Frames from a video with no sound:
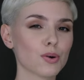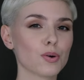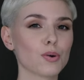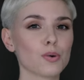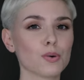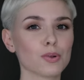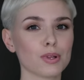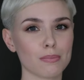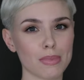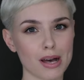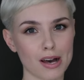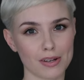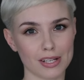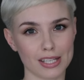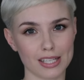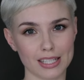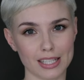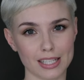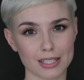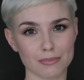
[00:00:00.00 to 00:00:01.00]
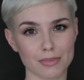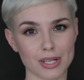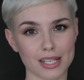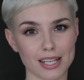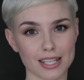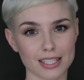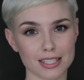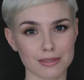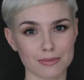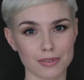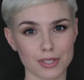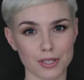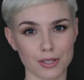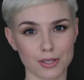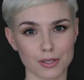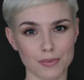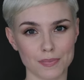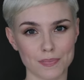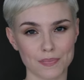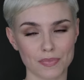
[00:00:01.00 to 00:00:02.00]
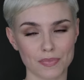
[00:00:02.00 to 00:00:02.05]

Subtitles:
all about it in my next video.